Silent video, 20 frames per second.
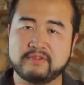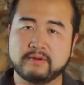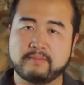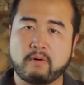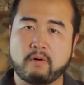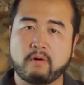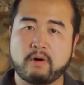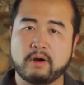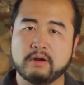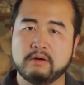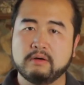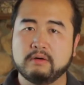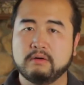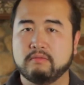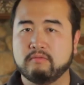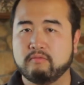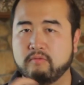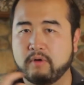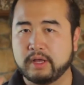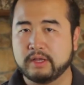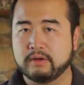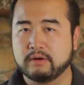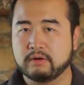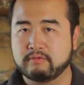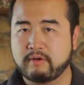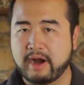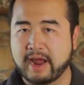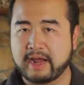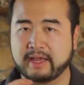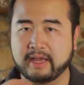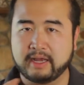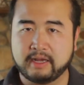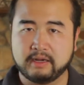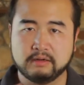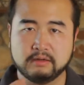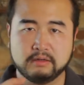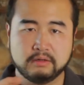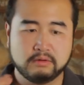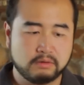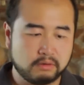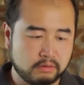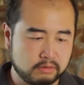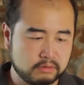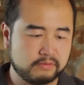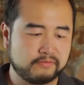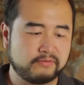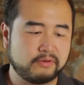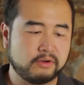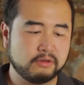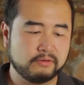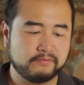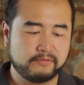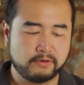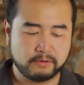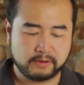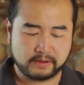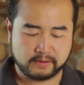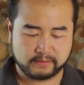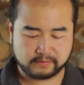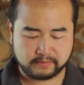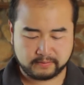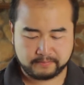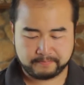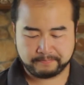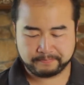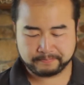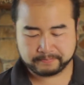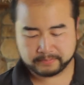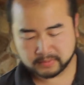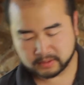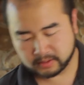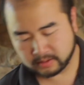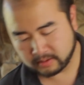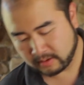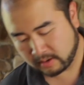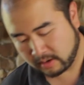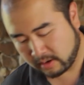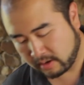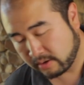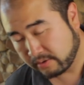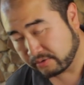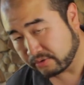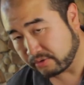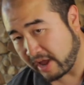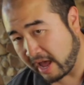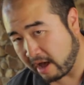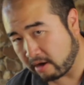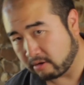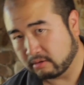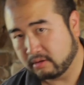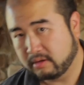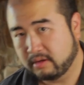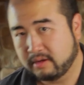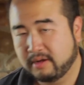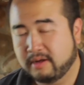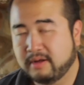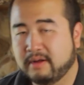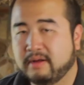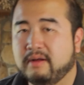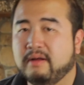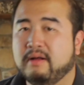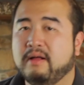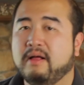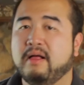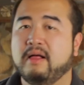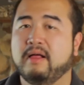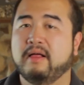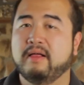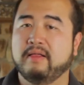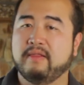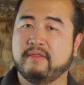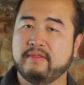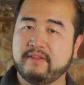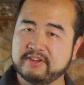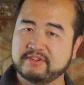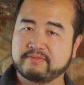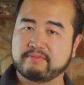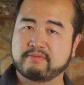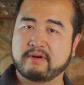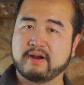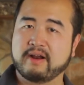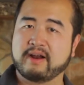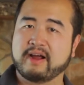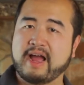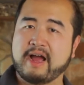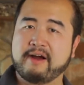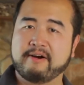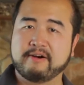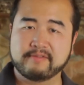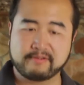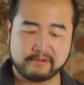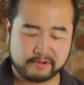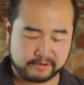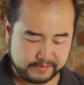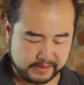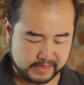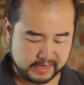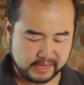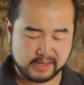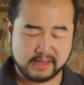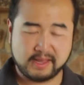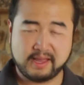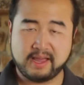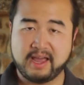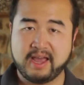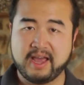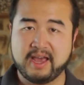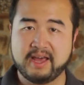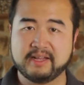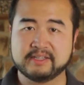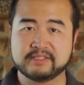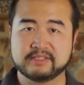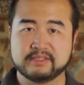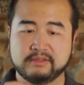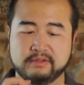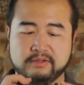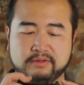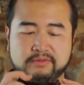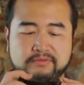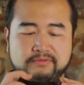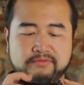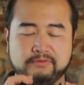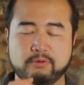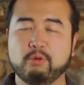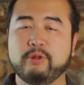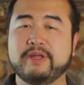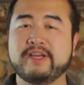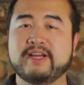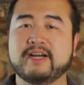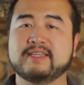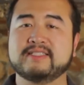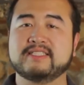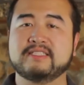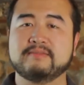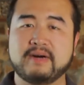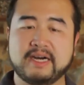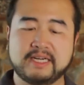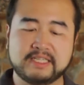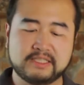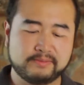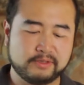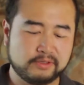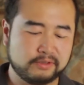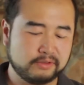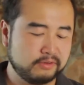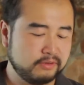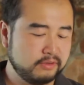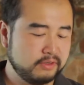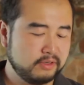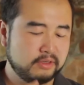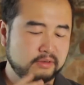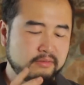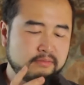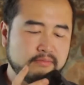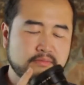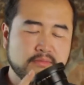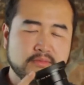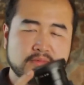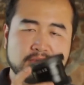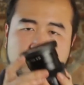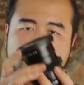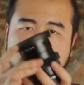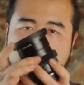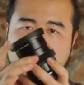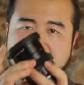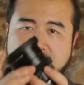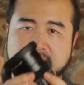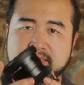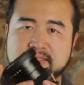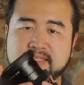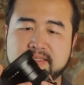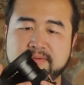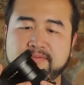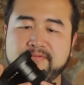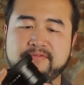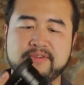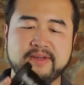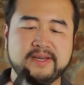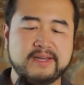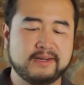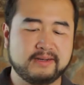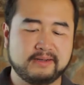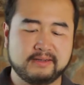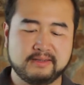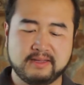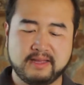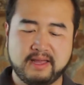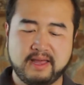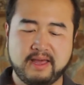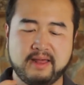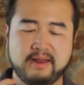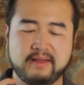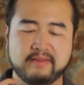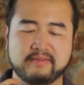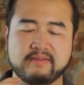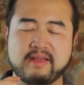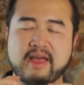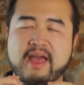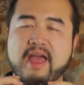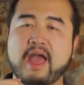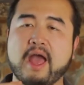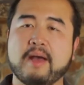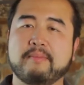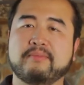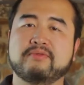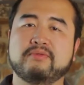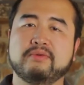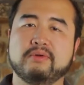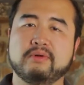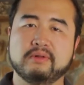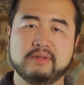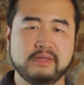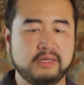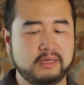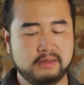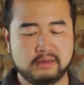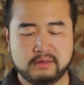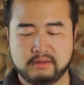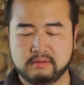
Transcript: apart when you're racking on your follow focus. So now, this product, however, it is fully customizable, custom fit. It is absolutely